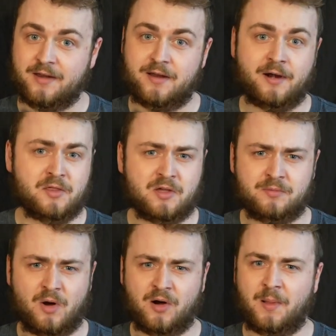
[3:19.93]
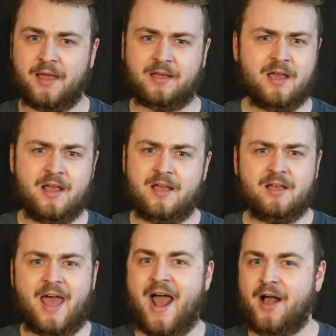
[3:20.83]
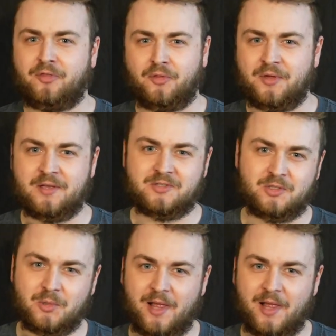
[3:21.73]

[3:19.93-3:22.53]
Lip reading: None of them are like athletes who